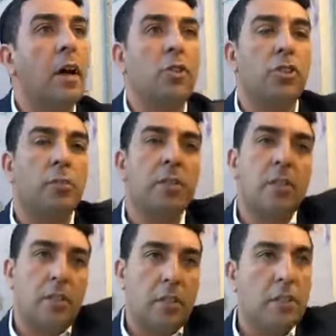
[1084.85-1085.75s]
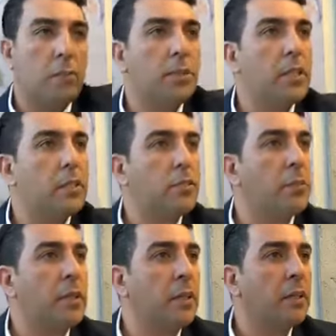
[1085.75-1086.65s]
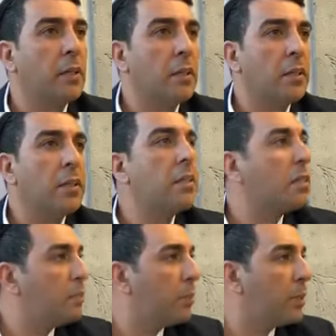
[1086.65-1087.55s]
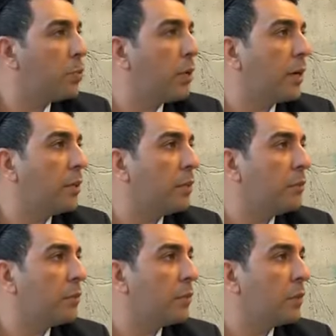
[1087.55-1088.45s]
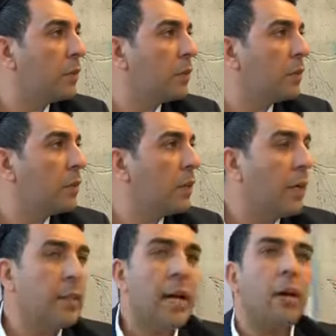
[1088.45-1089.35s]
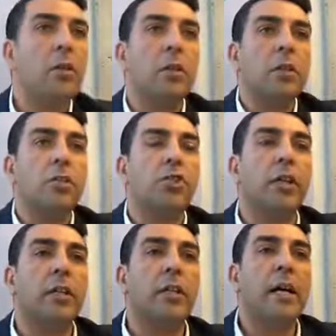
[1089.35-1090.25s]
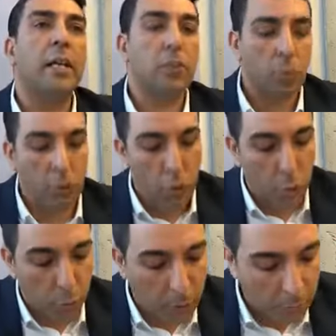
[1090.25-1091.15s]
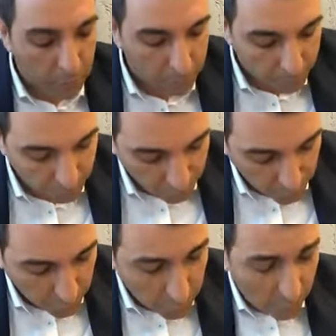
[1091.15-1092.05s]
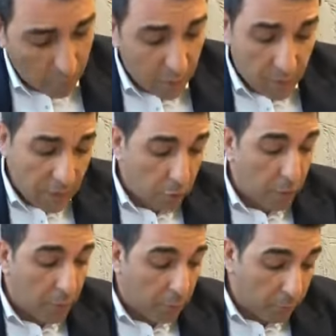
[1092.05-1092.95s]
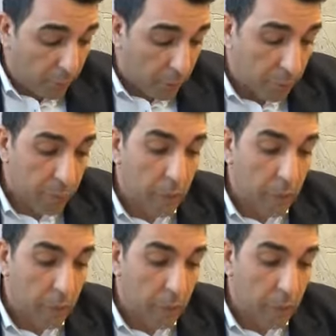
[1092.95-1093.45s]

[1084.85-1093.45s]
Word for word: Hashem says, This is a place for me. This is a place where I can live. And now the Shekhinah is with the Jewish people. It's an incredible feat.